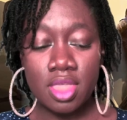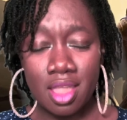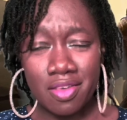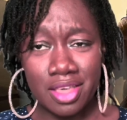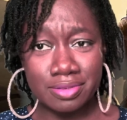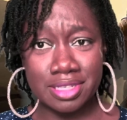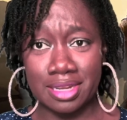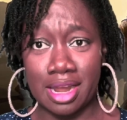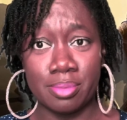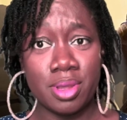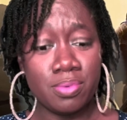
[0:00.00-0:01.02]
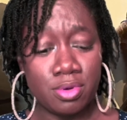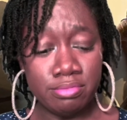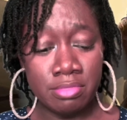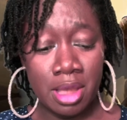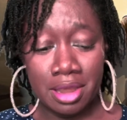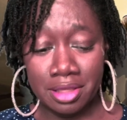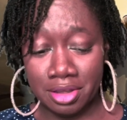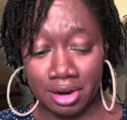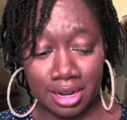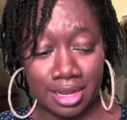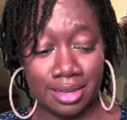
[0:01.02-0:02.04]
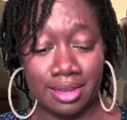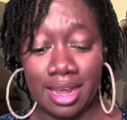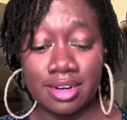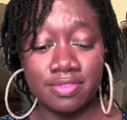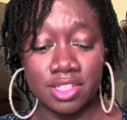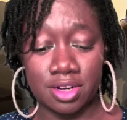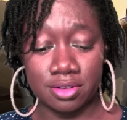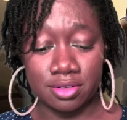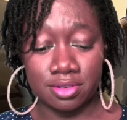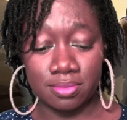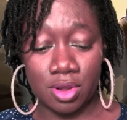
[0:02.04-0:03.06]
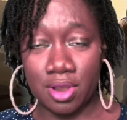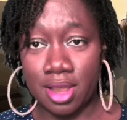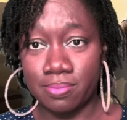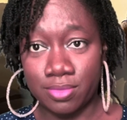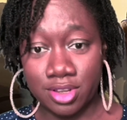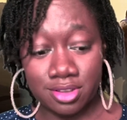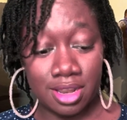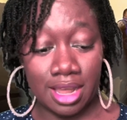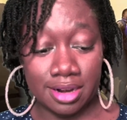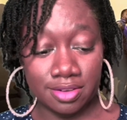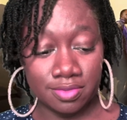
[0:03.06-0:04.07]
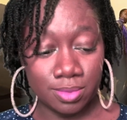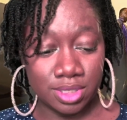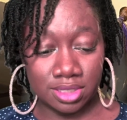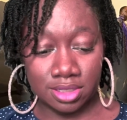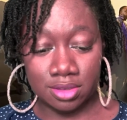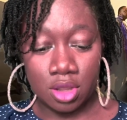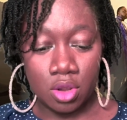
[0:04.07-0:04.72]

That was a lot of people. There are a lot of Eternals. Okay, there's a lot of them. What is this?